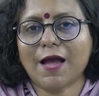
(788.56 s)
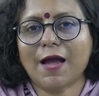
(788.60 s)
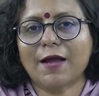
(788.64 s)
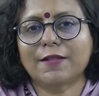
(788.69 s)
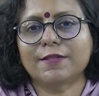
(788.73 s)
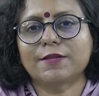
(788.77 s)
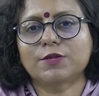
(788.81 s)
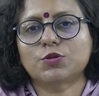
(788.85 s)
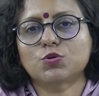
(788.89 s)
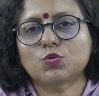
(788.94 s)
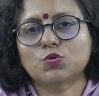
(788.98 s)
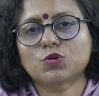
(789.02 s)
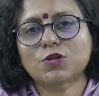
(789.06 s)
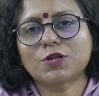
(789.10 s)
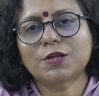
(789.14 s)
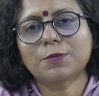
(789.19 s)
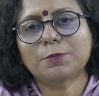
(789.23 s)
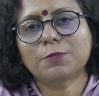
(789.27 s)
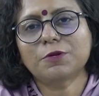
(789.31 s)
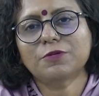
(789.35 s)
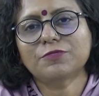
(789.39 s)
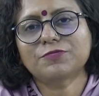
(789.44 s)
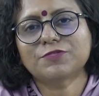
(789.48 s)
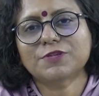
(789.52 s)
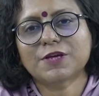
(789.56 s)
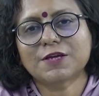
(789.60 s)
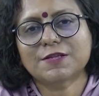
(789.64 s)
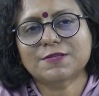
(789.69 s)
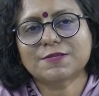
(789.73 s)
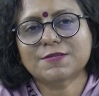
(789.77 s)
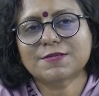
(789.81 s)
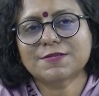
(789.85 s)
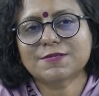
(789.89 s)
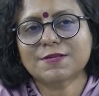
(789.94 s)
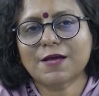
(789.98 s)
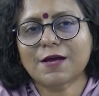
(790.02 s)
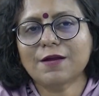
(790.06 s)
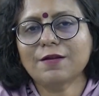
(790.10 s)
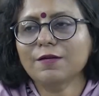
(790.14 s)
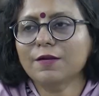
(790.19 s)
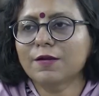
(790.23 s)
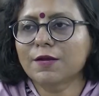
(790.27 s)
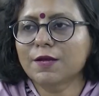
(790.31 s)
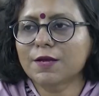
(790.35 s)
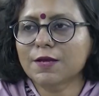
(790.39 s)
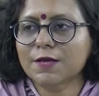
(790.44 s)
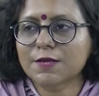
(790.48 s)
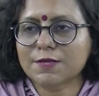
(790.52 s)
and the total number of chances are
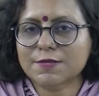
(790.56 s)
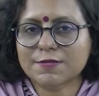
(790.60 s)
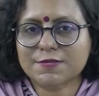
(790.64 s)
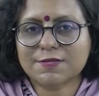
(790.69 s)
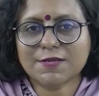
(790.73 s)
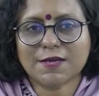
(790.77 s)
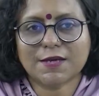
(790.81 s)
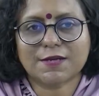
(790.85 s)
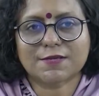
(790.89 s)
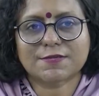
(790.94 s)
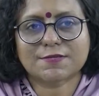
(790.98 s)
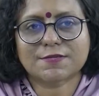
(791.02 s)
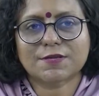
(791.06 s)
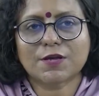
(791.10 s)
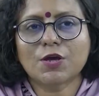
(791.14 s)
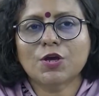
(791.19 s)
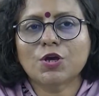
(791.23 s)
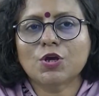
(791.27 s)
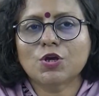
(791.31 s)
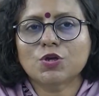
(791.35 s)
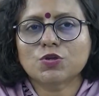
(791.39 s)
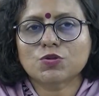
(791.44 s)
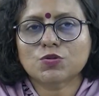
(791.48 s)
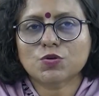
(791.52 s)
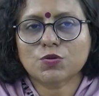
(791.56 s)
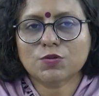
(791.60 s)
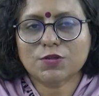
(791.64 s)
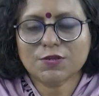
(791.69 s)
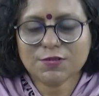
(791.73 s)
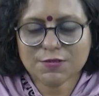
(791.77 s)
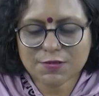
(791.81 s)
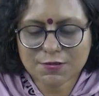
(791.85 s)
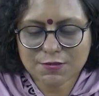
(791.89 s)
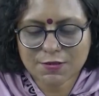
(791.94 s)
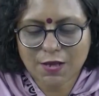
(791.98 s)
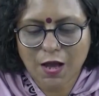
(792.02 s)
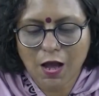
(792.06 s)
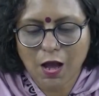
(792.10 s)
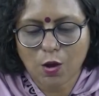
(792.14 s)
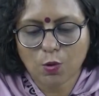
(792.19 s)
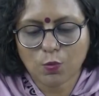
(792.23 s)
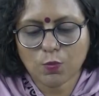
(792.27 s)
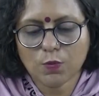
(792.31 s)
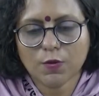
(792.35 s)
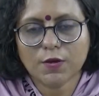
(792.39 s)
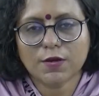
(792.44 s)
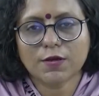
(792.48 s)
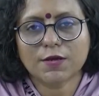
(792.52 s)
6. So this is
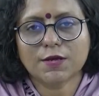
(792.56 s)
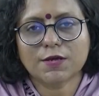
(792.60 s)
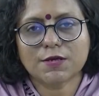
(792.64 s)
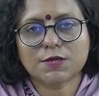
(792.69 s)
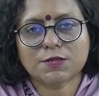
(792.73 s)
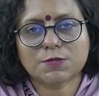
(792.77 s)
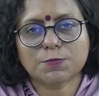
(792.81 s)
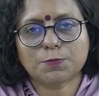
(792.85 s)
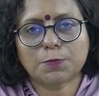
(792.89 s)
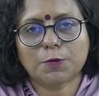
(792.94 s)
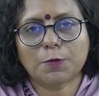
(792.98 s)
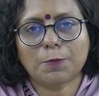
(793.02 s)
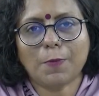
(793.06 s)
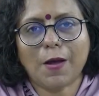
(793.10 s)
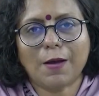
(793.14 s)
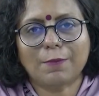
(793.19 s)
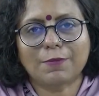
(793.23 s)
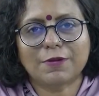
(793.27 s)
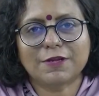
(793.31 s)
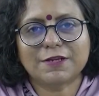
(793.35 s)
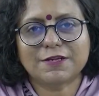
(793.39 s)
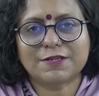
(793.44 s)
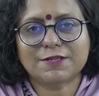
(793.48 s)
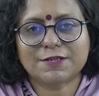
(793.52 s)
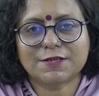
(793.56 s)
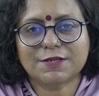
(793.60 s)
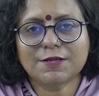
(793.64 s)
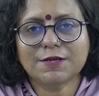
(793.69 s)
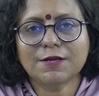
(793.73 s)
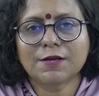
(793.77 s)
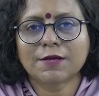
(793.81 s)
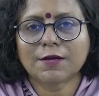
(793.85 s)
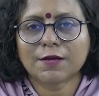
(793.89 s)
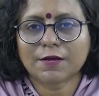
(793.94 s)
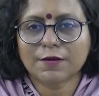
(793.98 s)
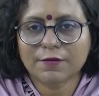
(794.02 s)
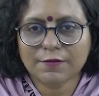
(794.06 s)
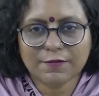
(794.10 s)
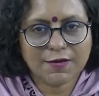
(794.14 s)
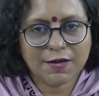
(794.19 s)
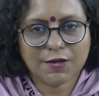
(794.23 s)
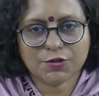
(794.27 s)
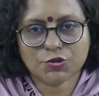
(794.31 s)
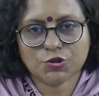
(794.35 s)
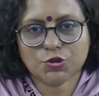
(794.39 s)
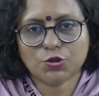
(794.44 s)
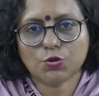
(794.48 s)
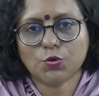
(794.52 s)
how is probability
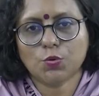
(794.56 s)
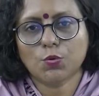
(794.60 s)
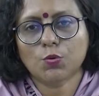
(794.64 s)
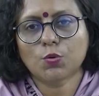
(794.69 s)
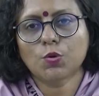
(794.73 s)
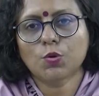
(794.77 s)
ratio.